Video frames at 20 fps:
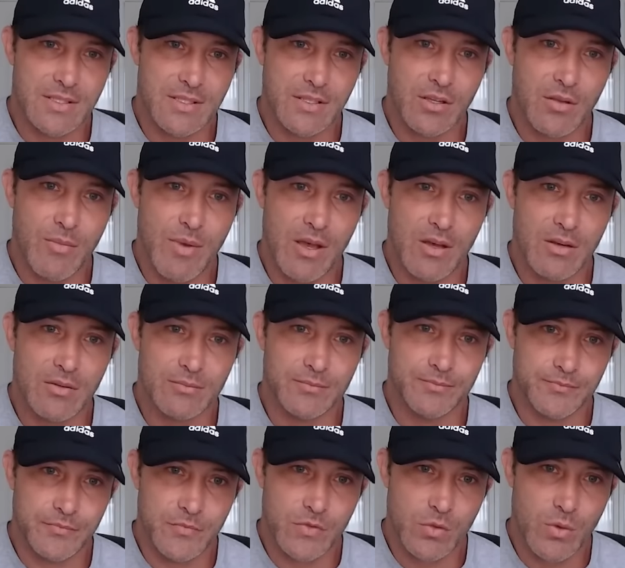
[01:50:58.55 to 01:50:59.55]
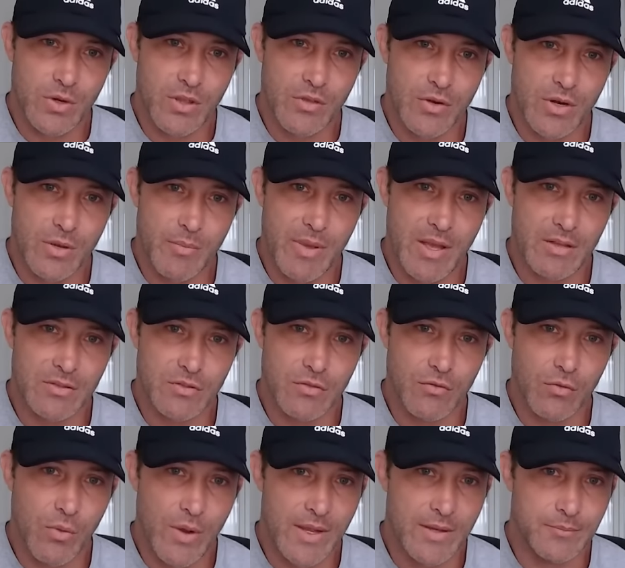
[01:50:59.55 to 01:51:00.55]
still about 20, 30 pounds
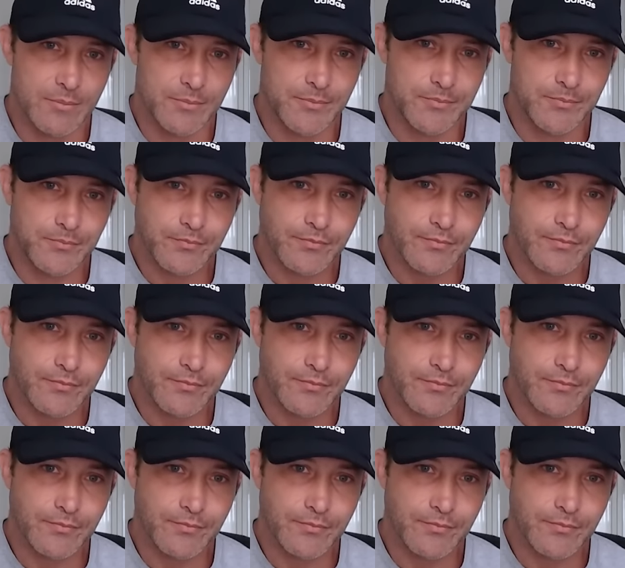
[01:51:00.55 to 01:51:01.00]
overweight.